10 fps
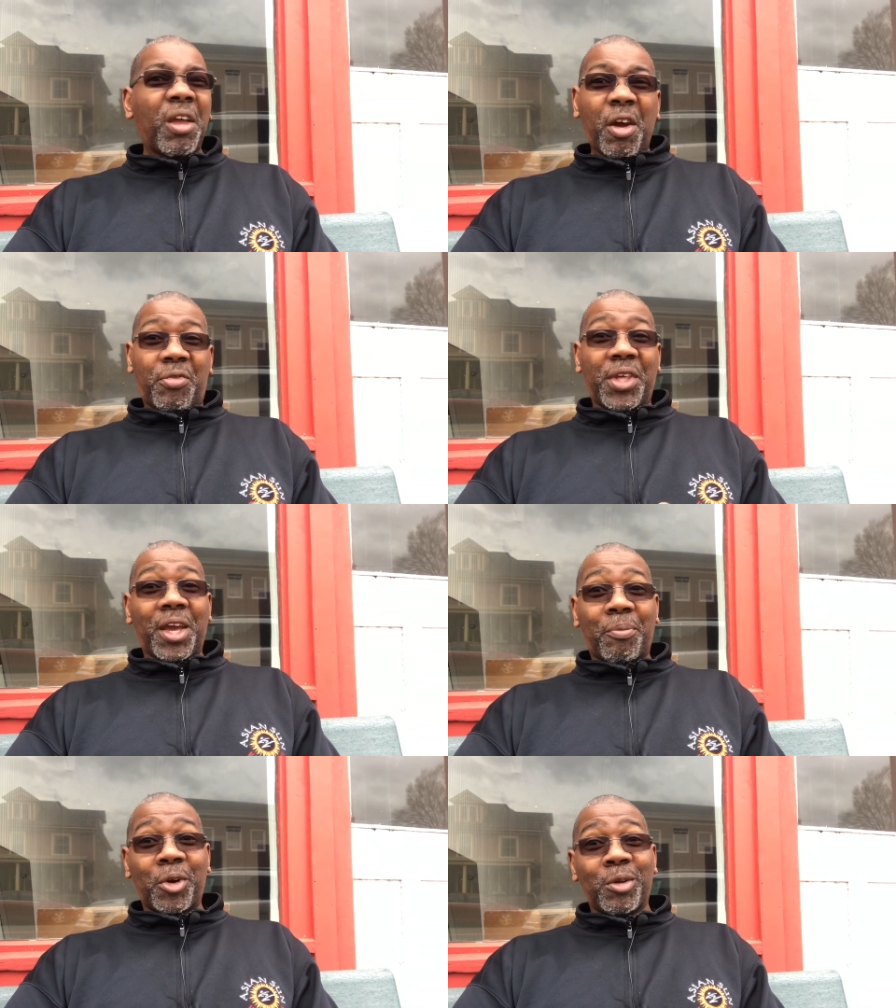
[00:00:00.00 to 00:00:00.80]
I think
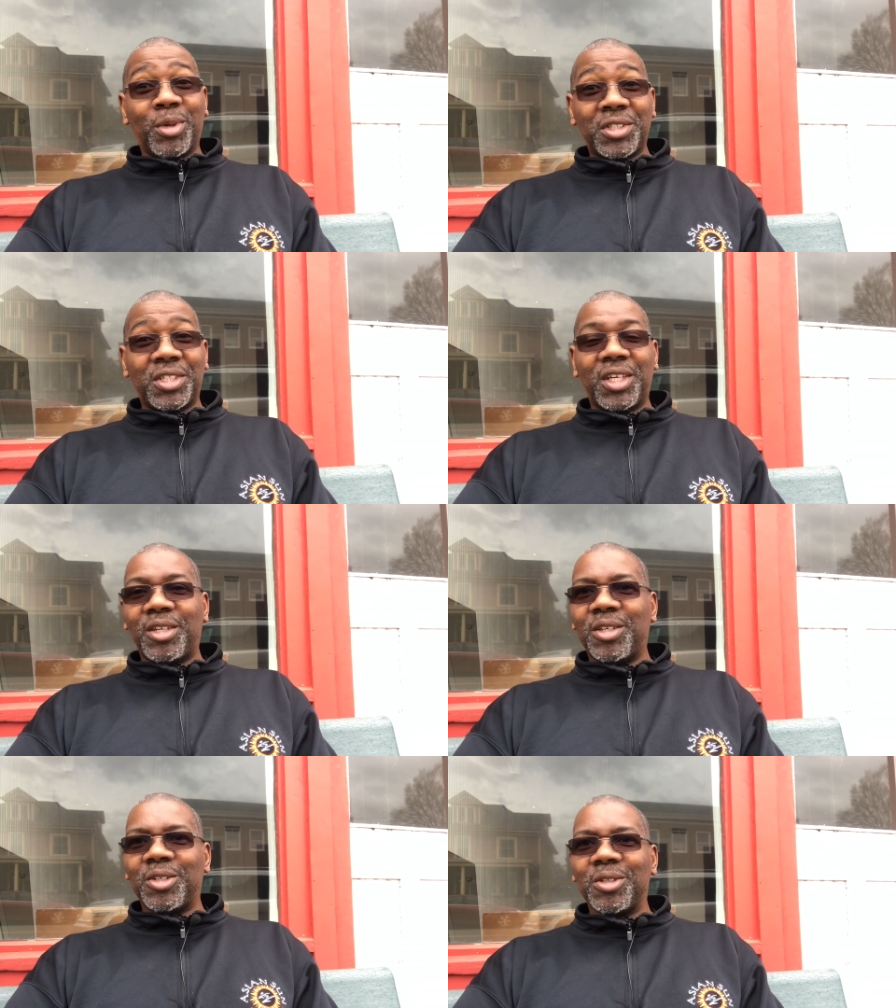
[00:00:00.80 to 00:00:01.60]
I've pretty much
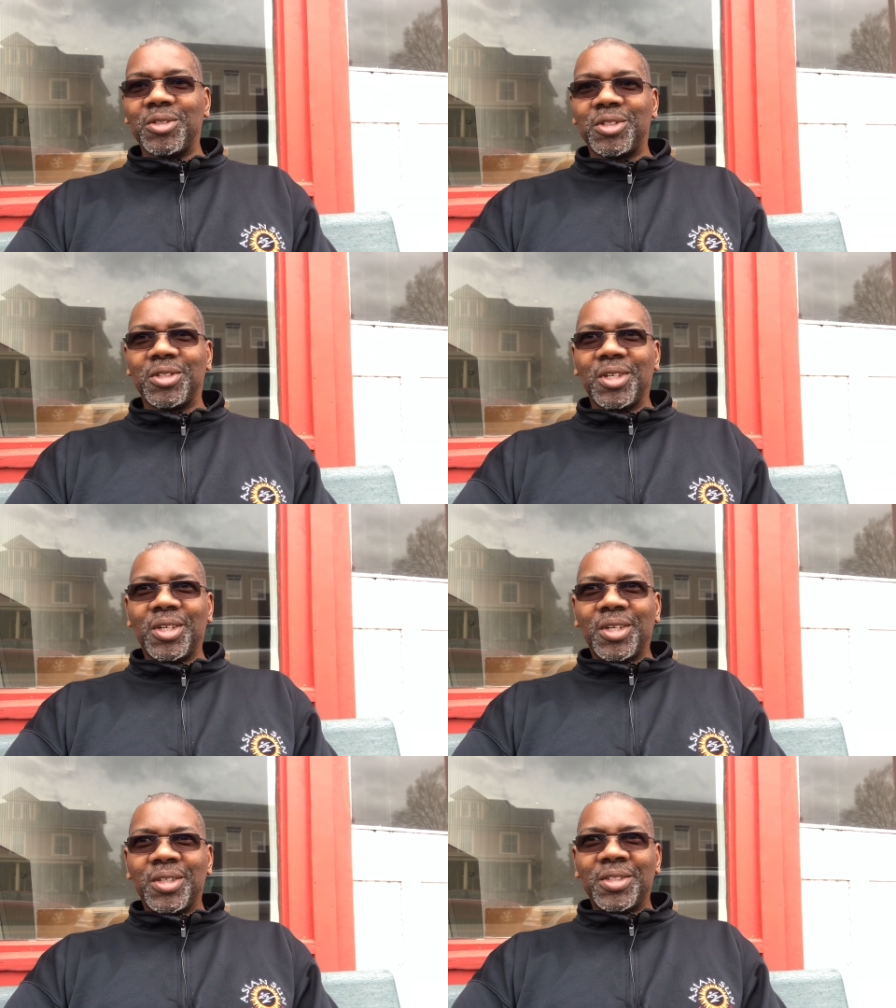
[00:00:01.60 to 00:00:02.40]
seen there's
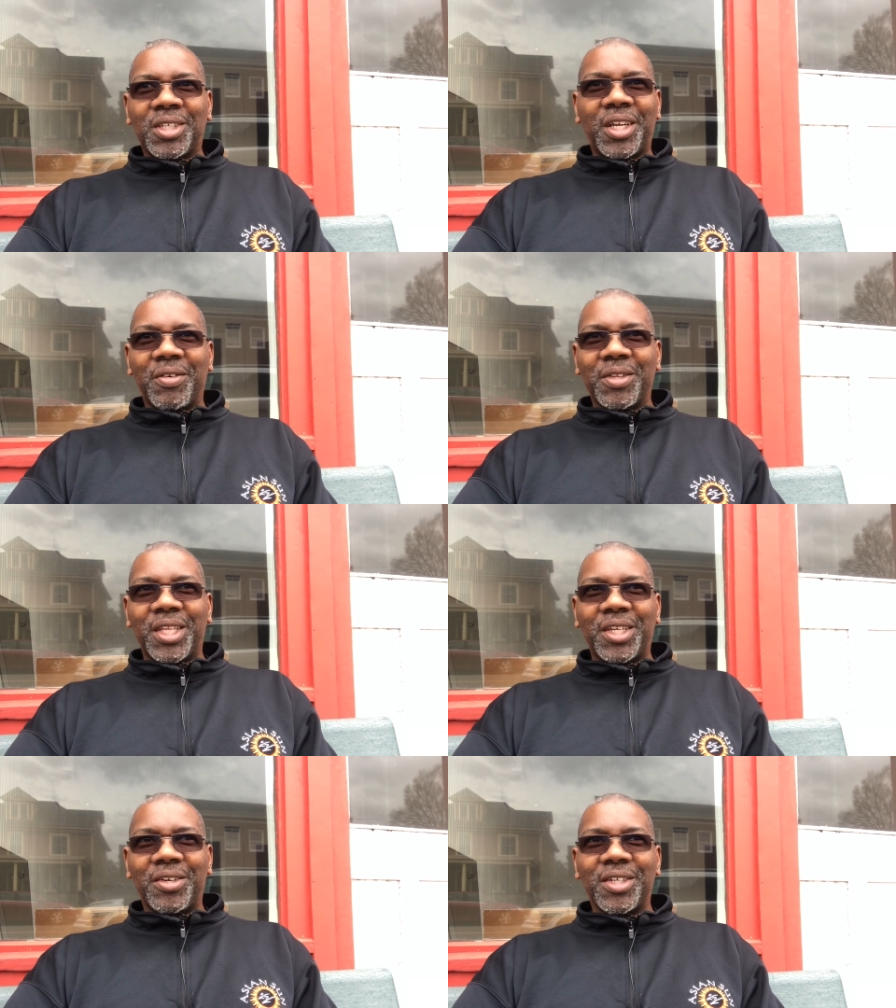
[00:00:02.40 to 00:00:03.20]
seeing
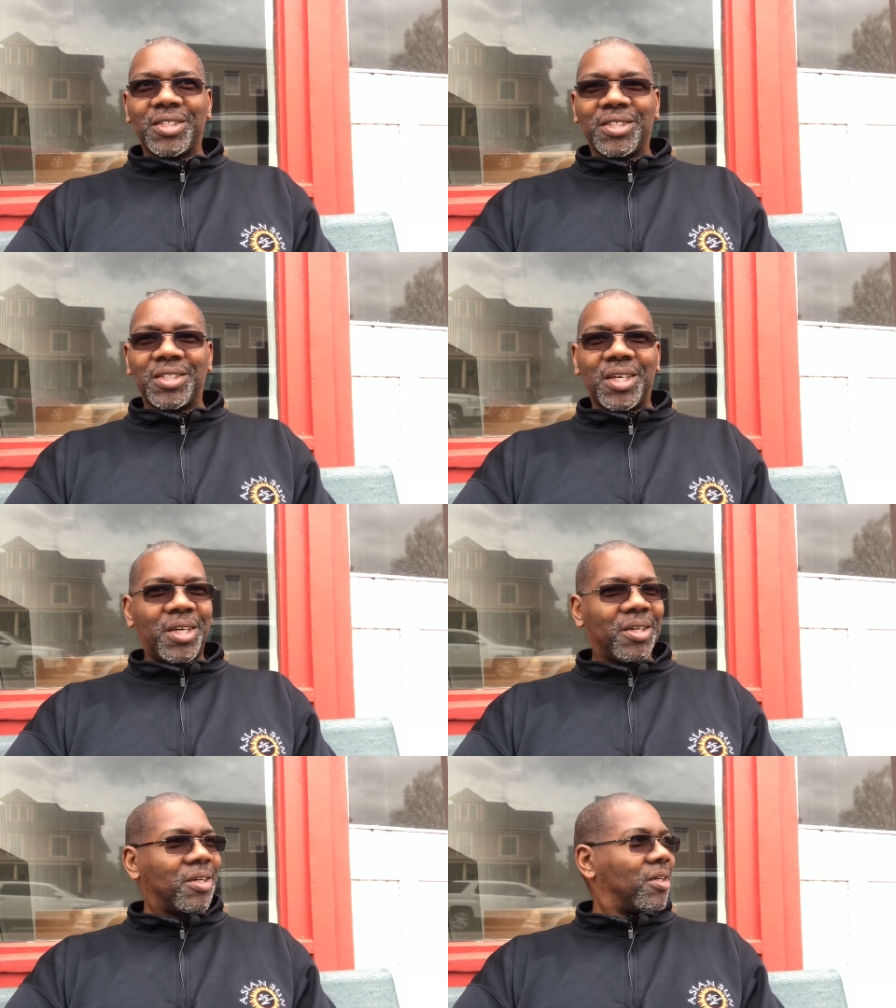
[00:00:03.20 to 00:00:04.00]
everything there is to see
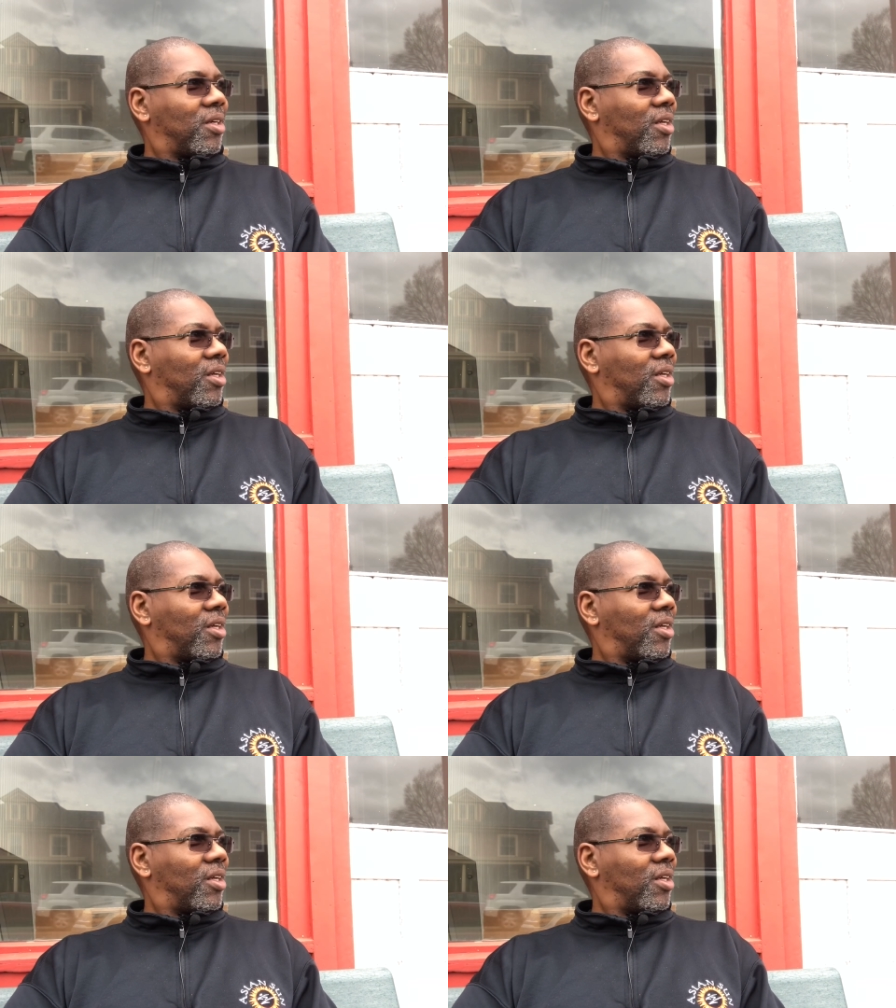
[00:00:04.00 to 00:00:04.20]
here.